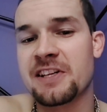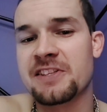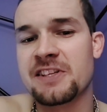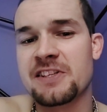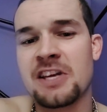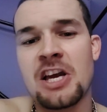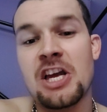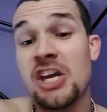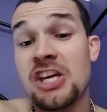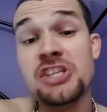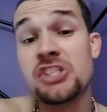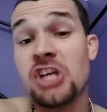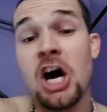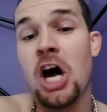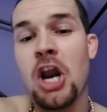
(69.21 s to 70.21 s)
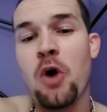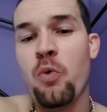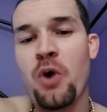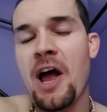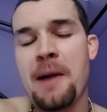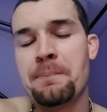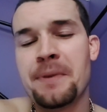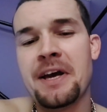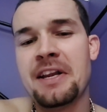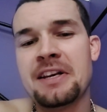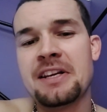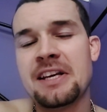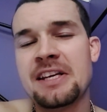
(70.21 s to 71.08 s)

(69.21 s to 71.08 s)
He says, "He's got a weapon.